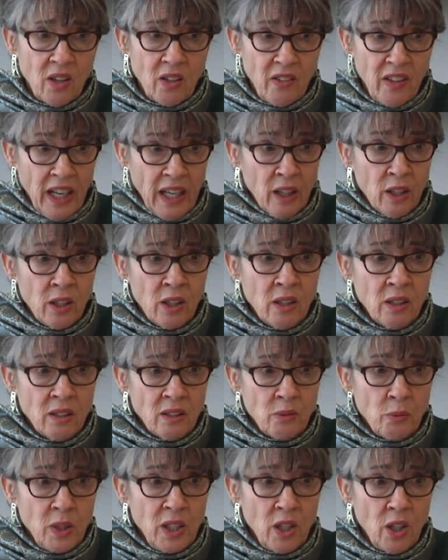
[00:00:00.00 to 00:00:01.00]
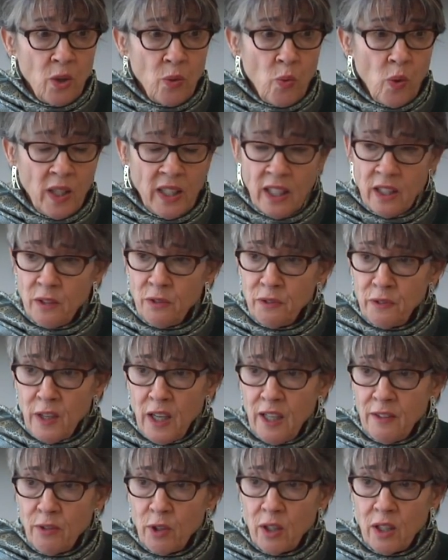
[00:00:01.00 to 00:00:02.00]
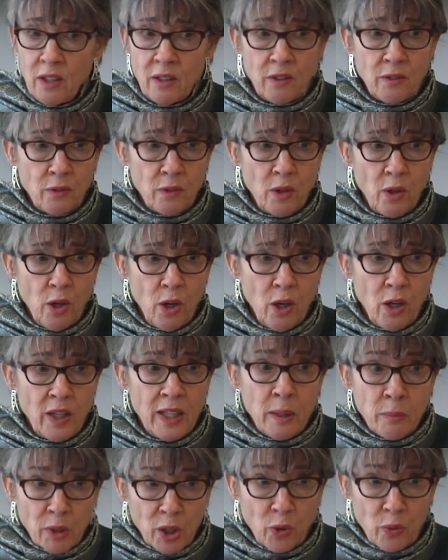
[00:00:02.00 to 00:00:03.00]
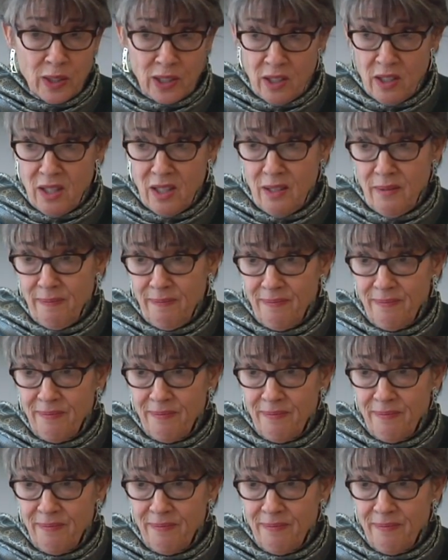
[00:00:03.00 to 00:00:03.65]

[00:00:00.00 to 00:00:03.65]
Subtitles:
are there, we know 1 out of 5 are immigrants.